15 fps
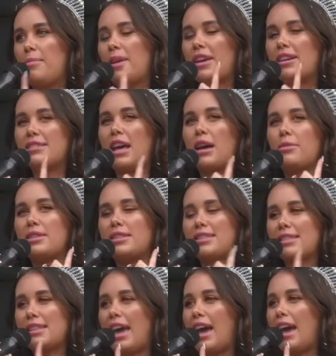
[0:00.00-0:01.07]
Because I was
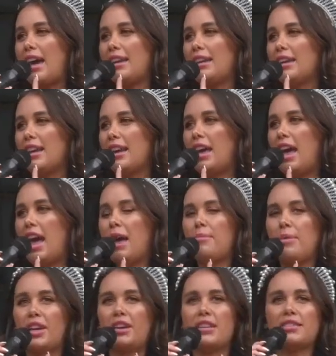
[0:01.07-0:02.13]
scared and
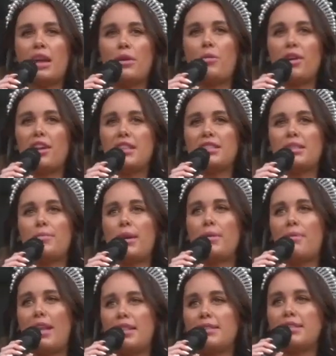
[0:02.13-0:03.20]
because I wanted to be
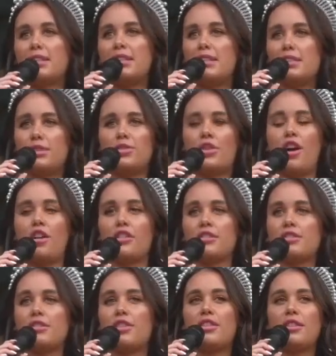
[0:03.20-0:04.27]
mentally strong.
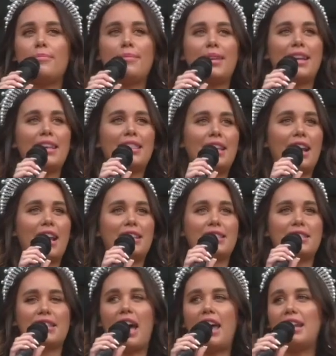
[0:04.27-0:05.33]
So the minute that I
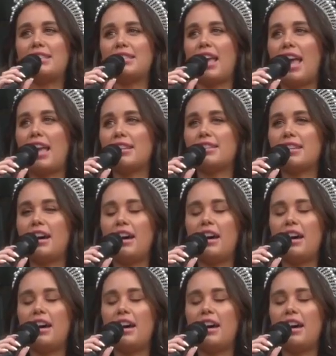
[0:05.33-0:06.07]
decided to enter,